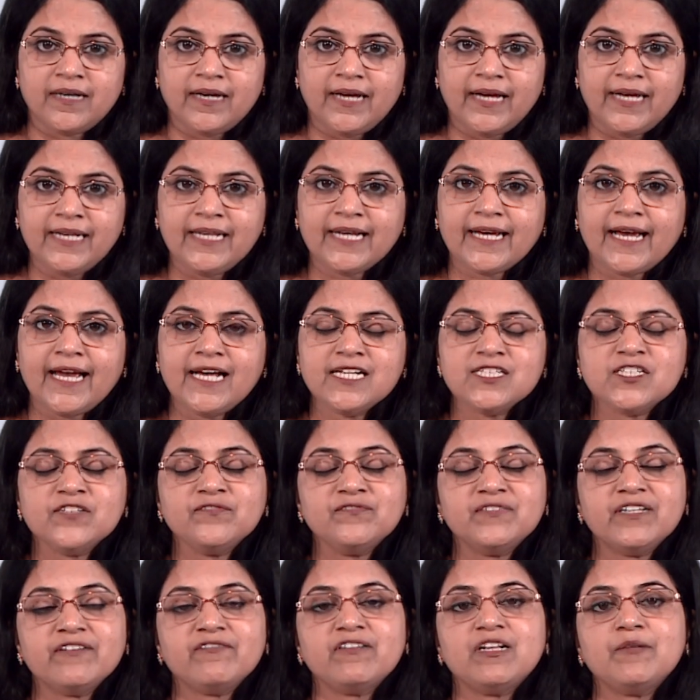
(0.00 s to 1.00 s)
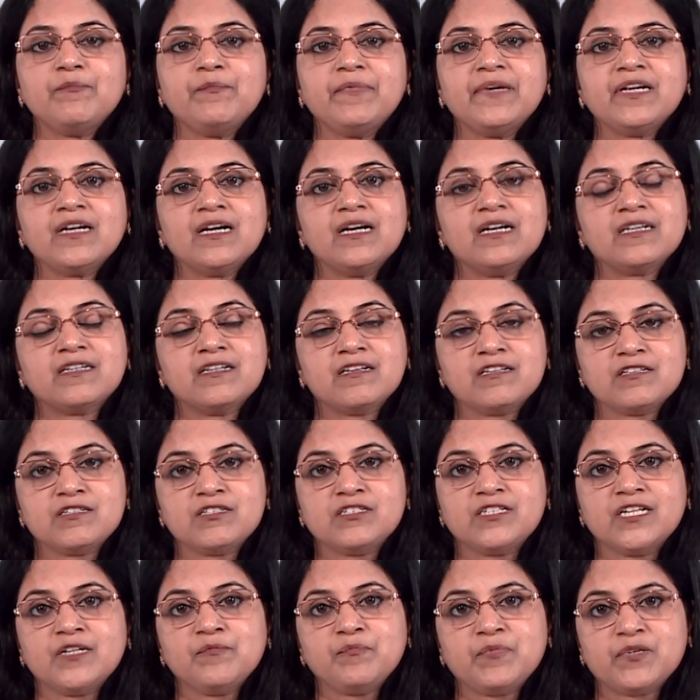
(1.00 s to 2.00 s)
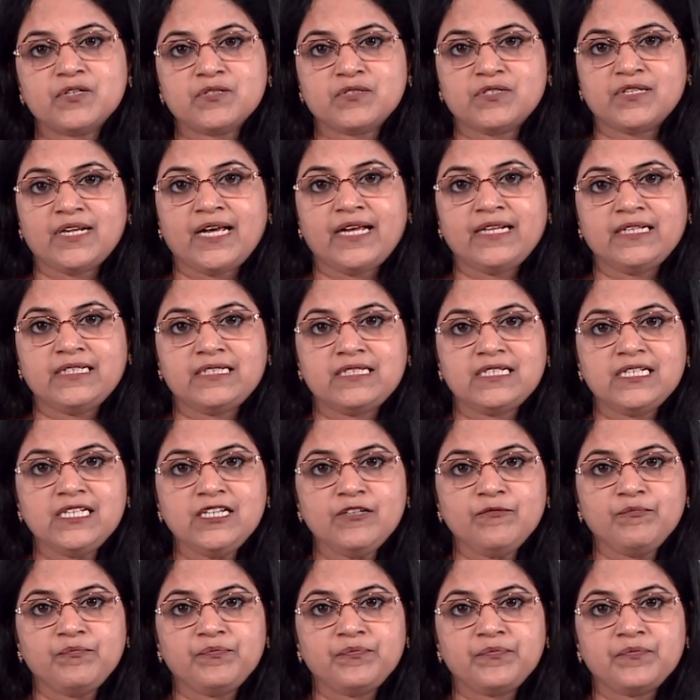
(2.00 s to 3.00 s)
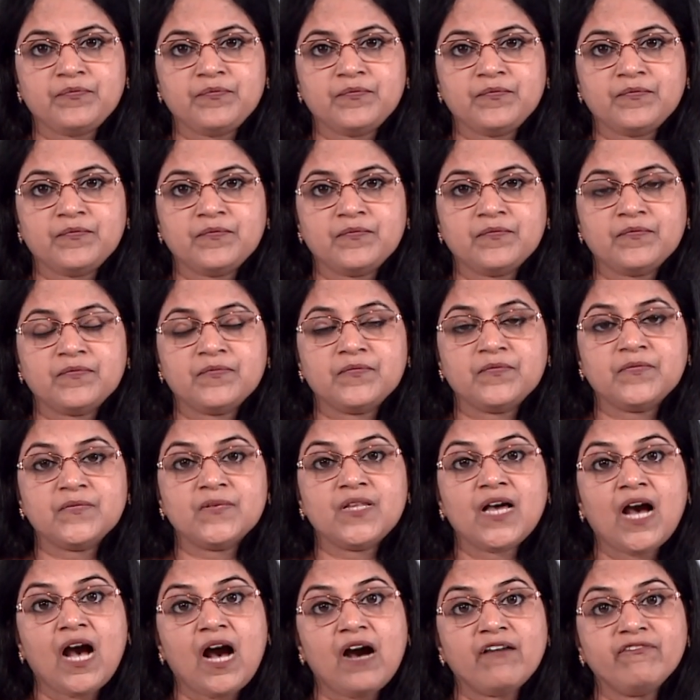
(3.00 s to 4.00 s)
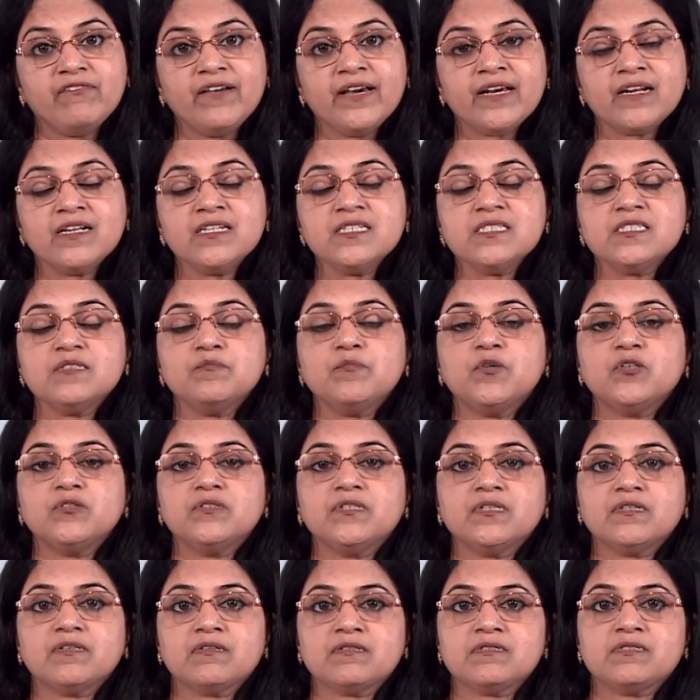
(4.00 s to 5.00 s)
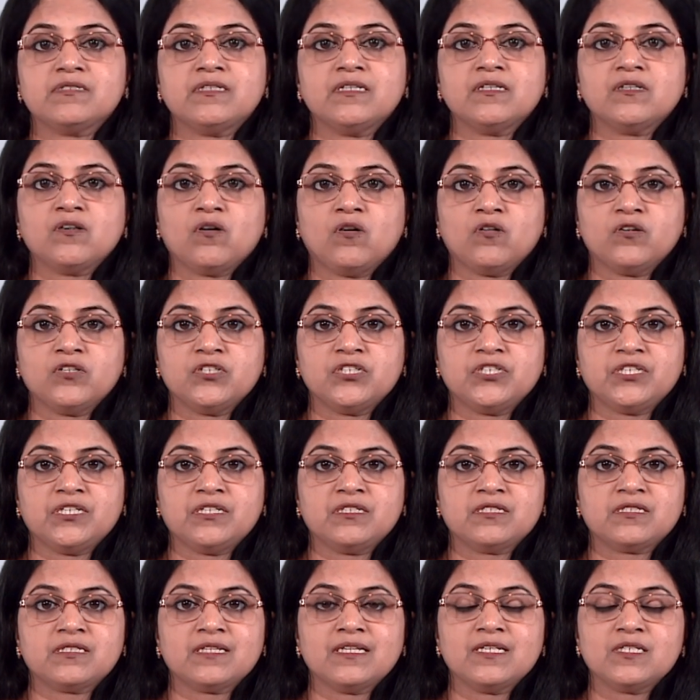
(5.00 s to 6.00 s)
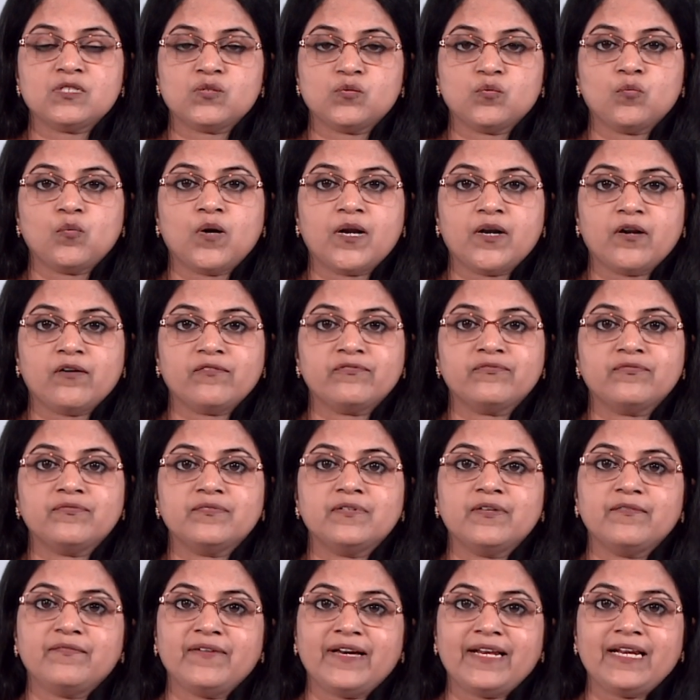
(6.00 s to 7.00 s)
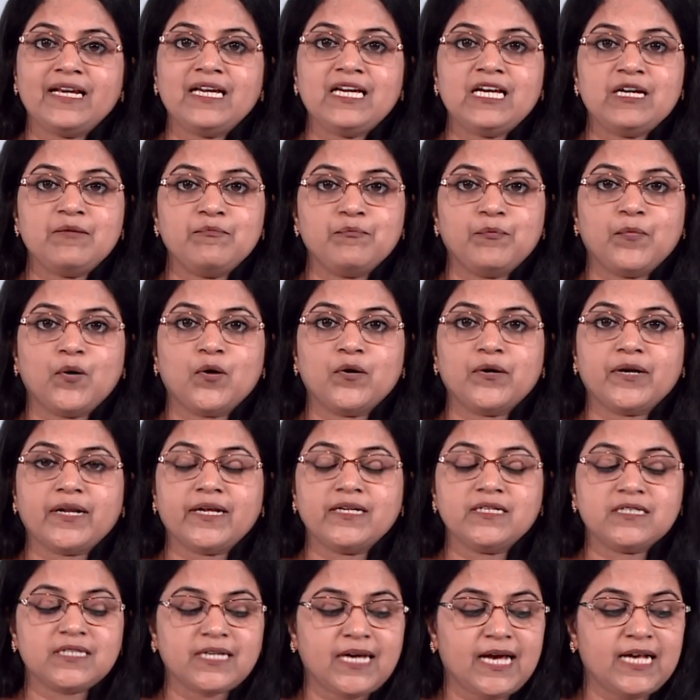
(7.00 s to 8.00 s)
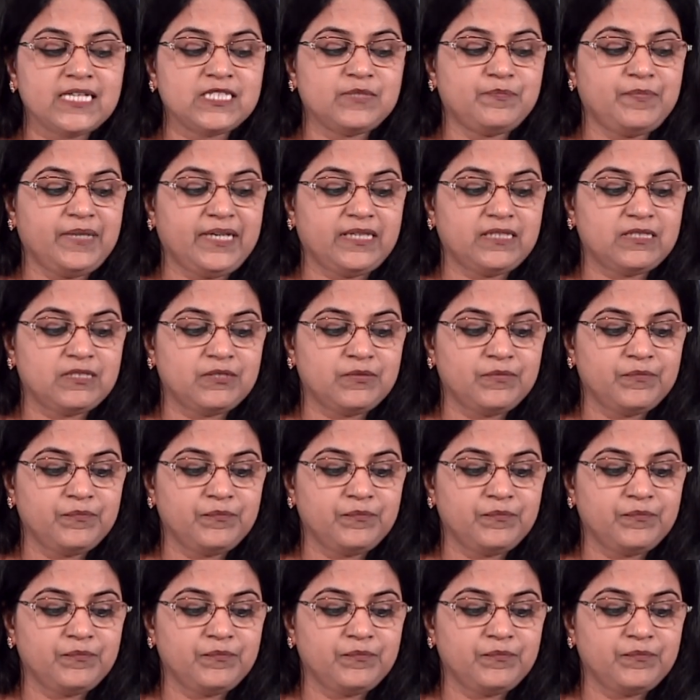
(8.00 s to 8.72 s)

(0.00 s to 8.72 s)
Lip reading: In the case of developing a Christian personality, the awareness about the Christian conscience is one of the very important aspects.